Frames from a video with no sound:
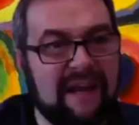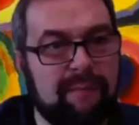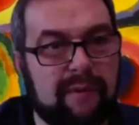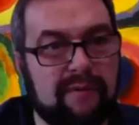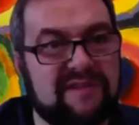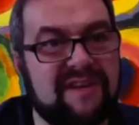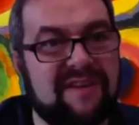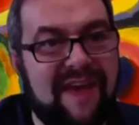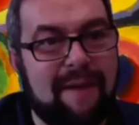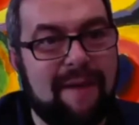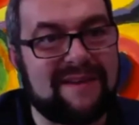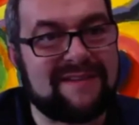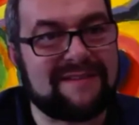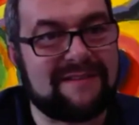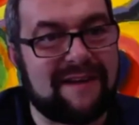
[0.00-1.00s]
really
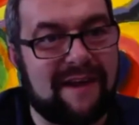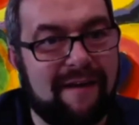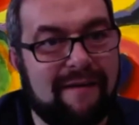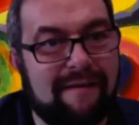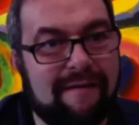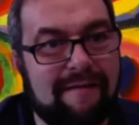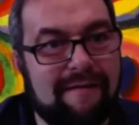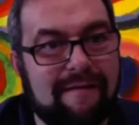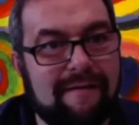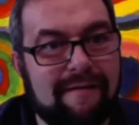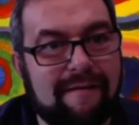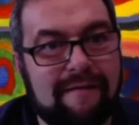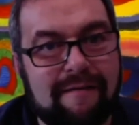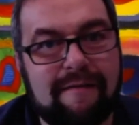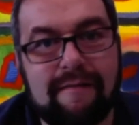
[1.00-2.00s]
interested.
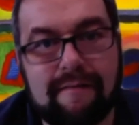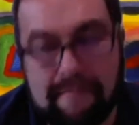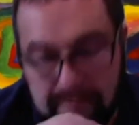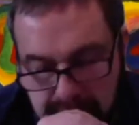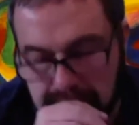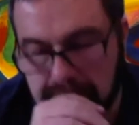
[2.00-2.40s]
So what do you